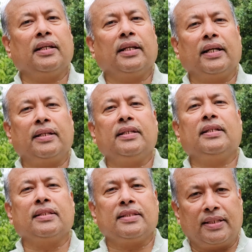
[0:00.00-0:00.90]
and NIT
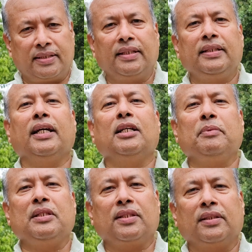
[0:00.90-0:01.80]
can certainly
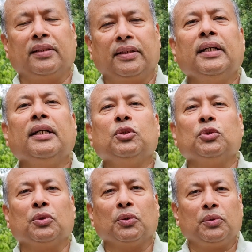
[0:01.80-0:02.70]
help each other to
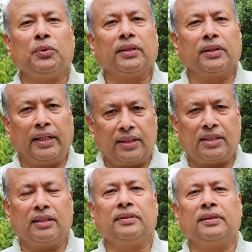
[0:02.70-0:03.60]
grow to the
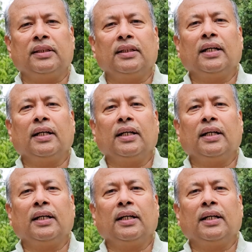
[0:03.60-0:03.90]
next level.